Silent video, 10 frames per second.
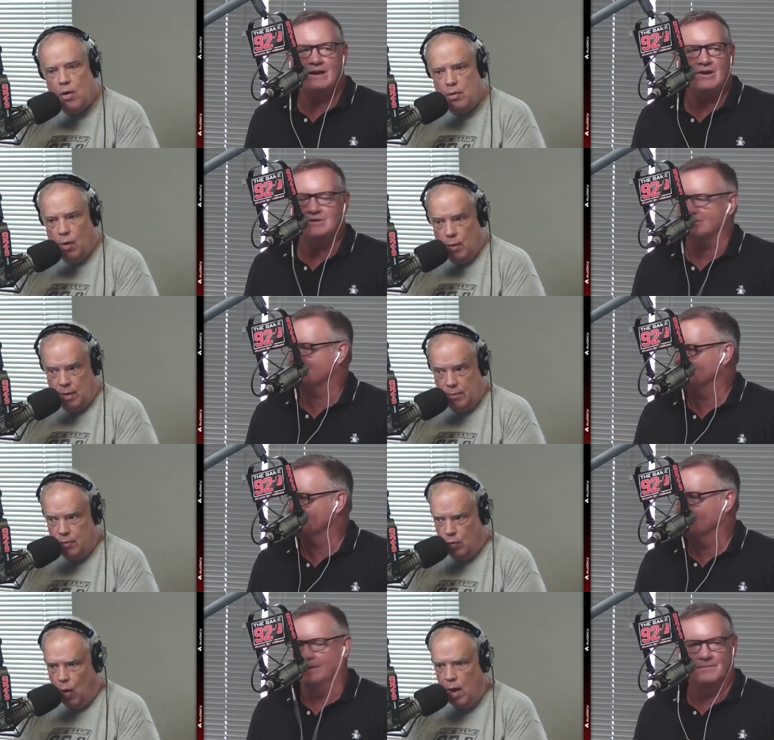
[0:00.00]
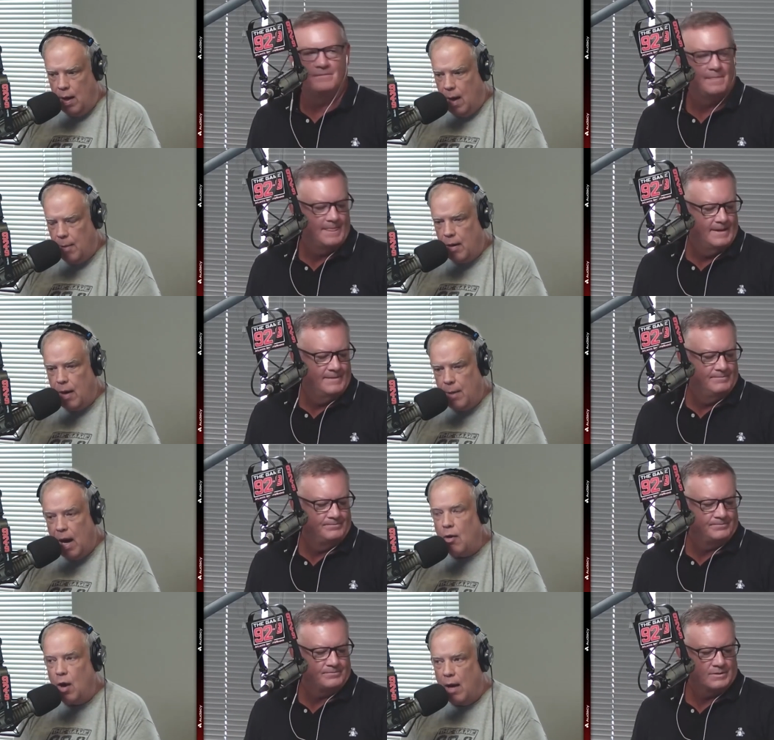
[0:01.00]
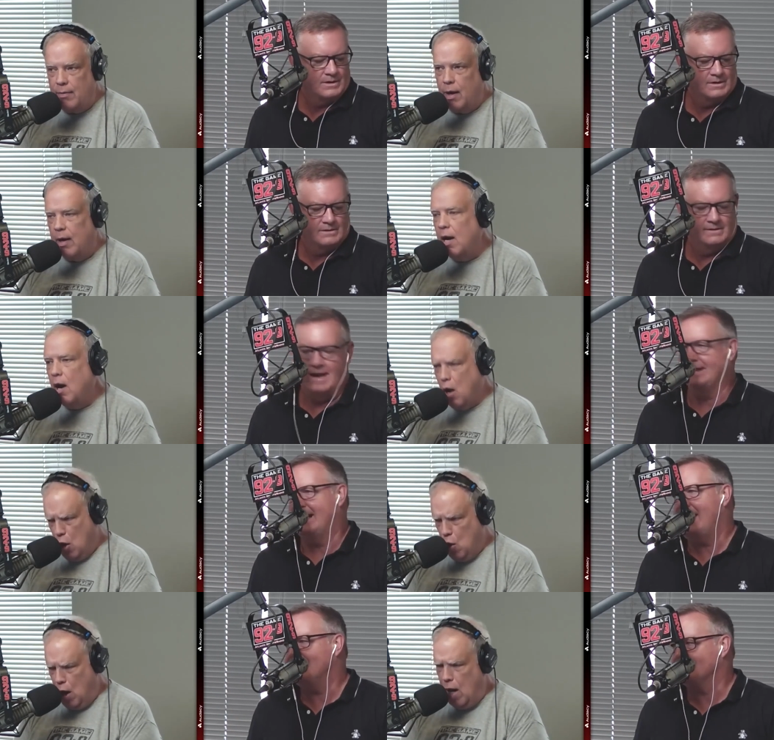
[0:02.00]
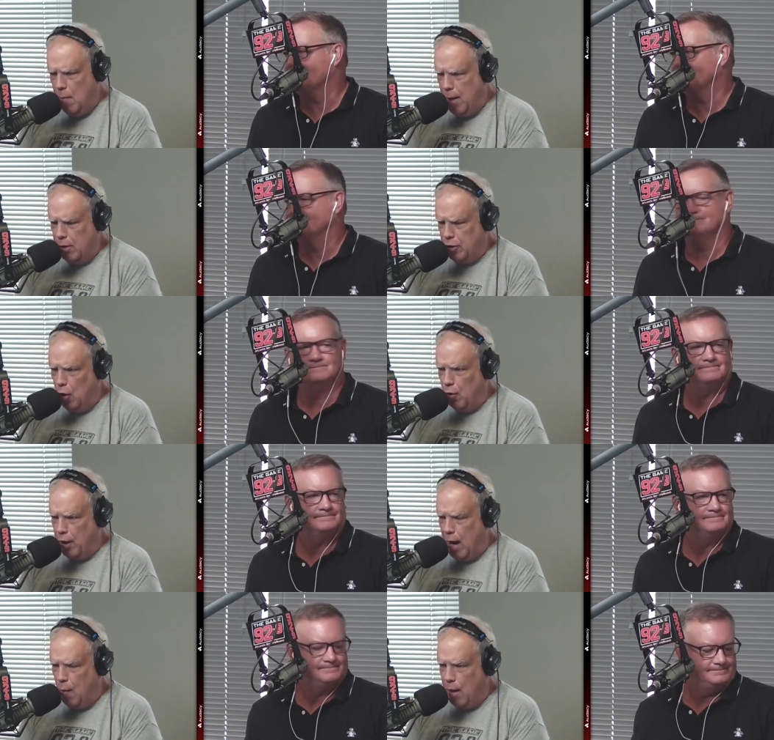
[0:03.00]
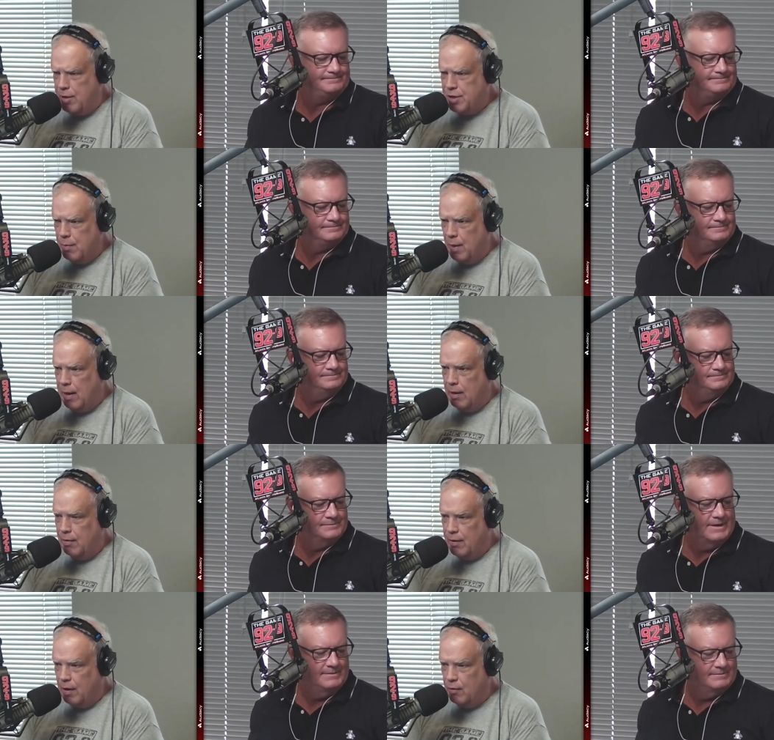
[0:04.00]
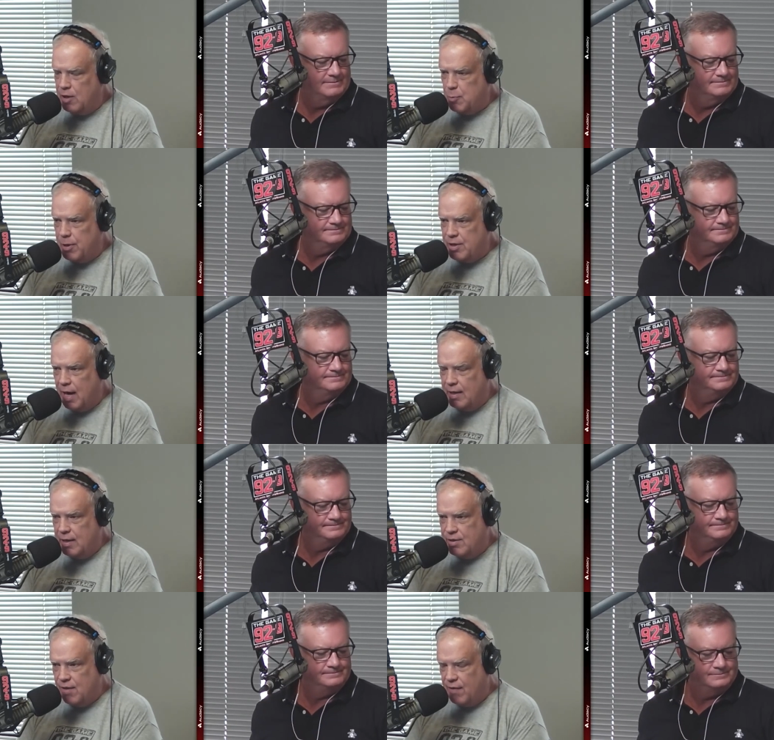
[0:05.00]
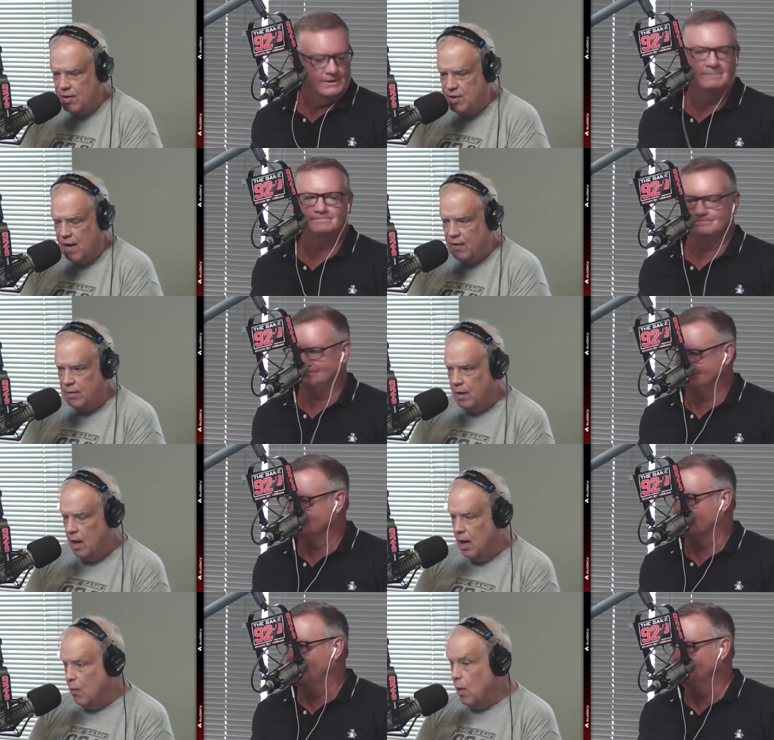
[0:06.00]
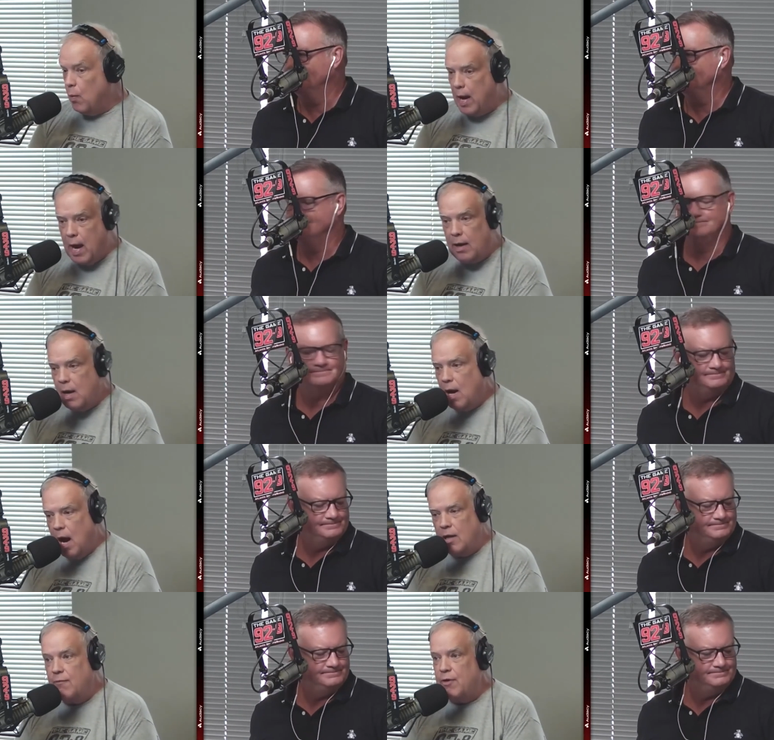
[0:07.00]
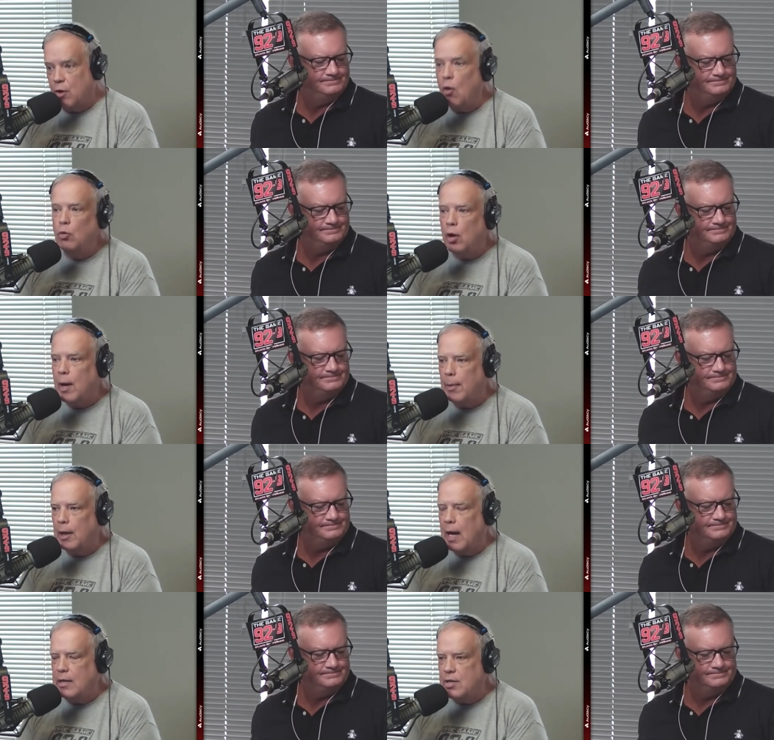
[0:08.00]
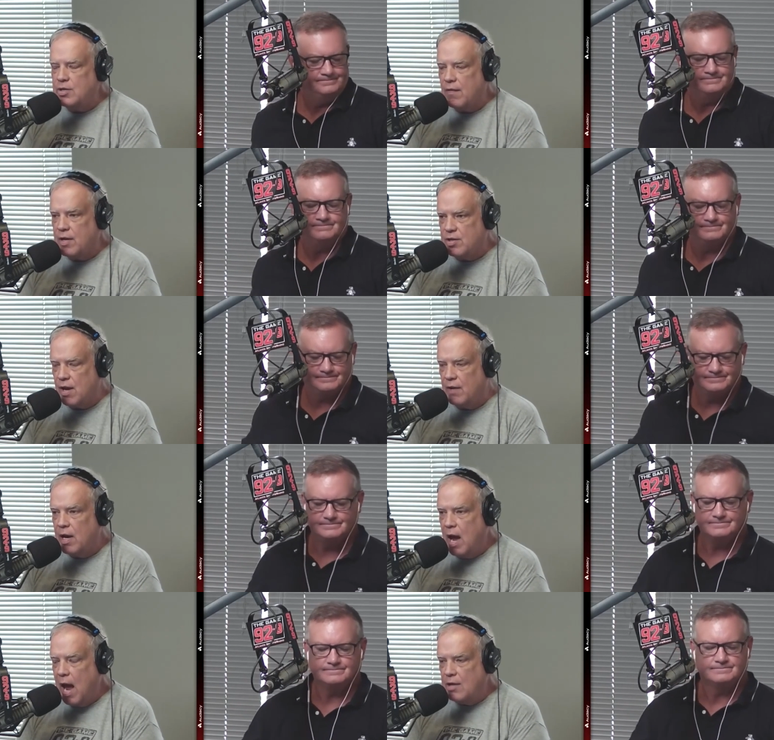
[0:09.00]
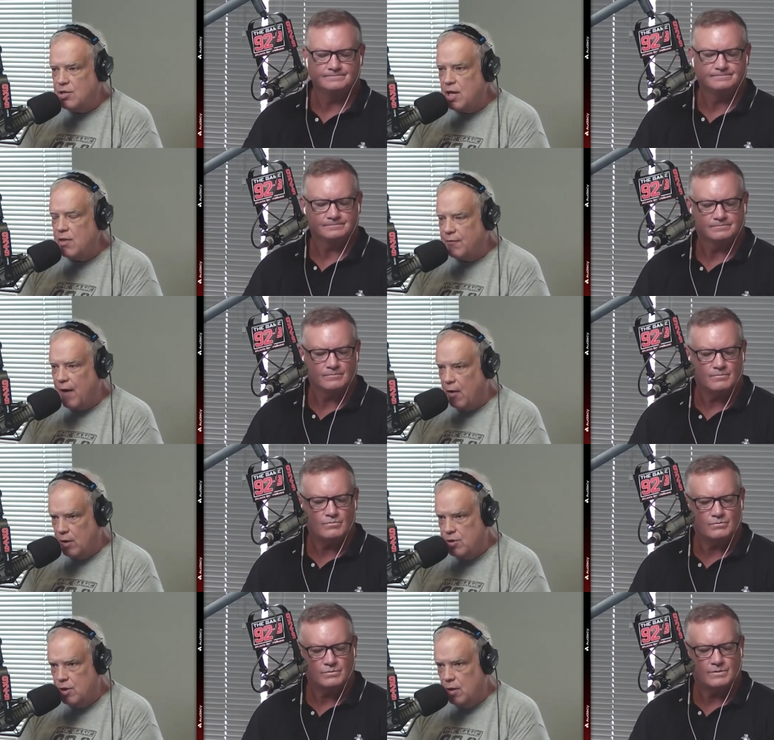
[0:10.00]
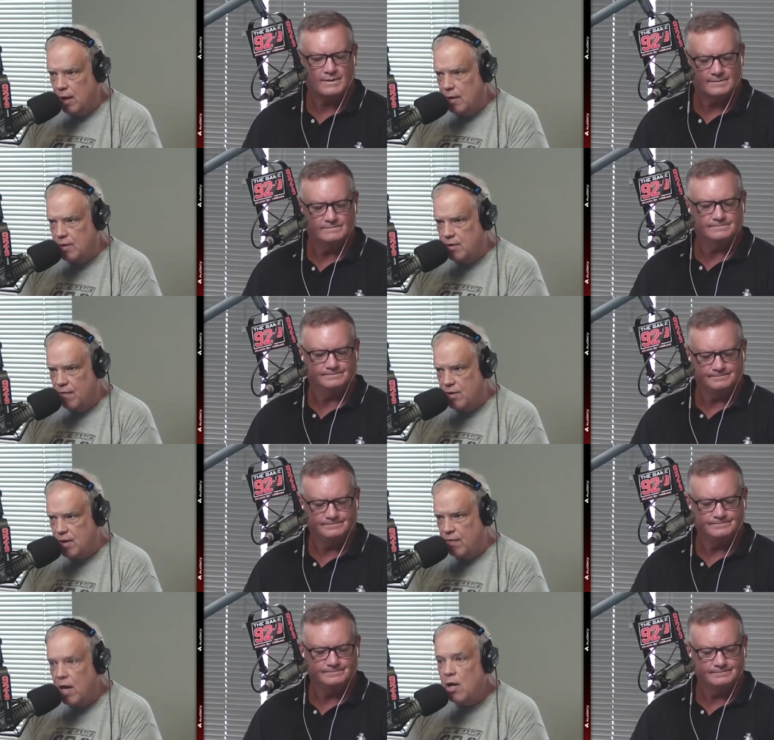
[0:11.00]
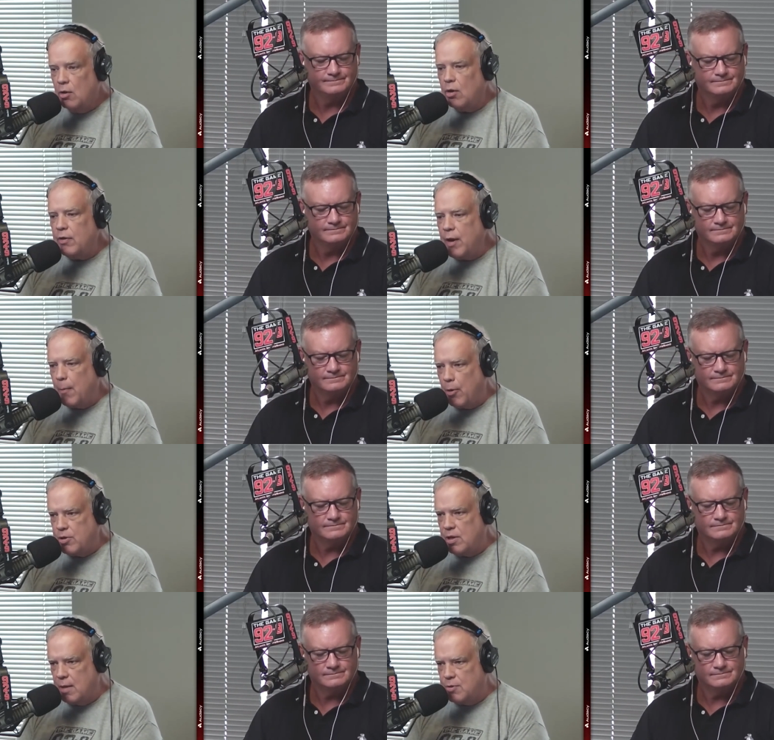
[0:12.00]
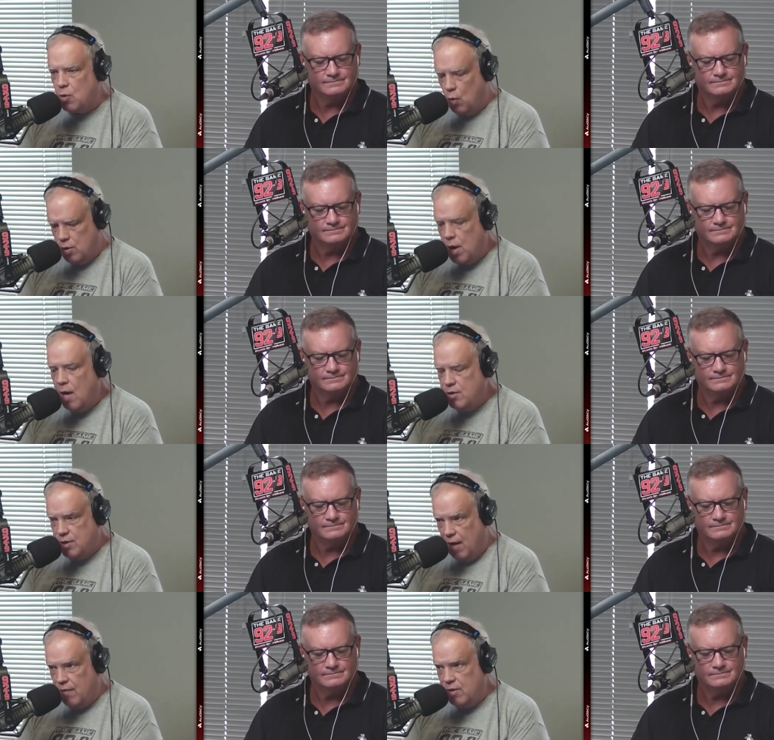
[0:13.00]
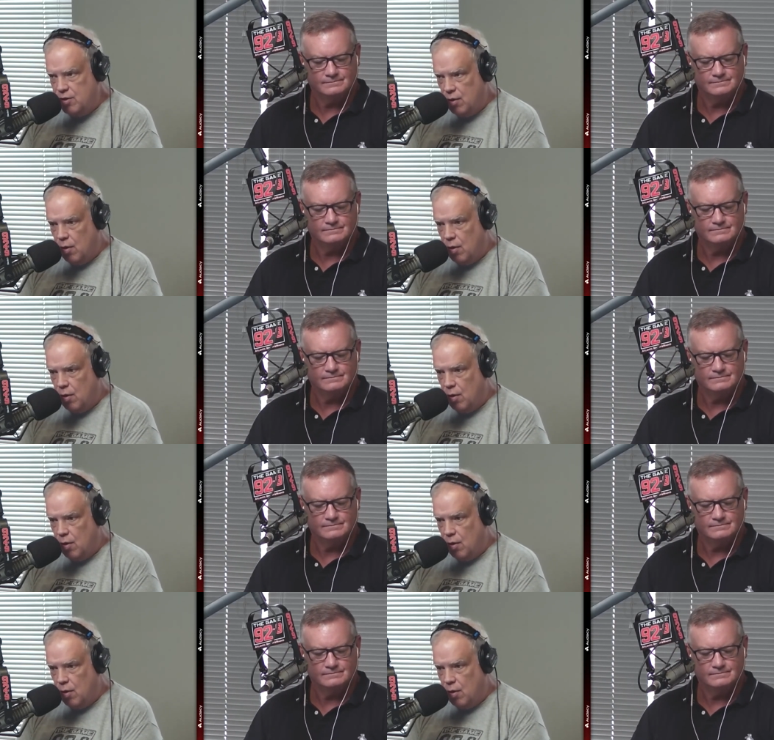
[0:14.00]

Speaker 1: No, well, yeah. twenty. How about I mean, I'll go ninety-eight. How about the old guy weighs in right here? The Grits Blitz in nineteen seventy-seven, right. uh, where we had a defense. Go look up at nineteen seventy-seven and see the Falcons' year in nineteen seventy-seven. Look at the opposing team scores: seven zero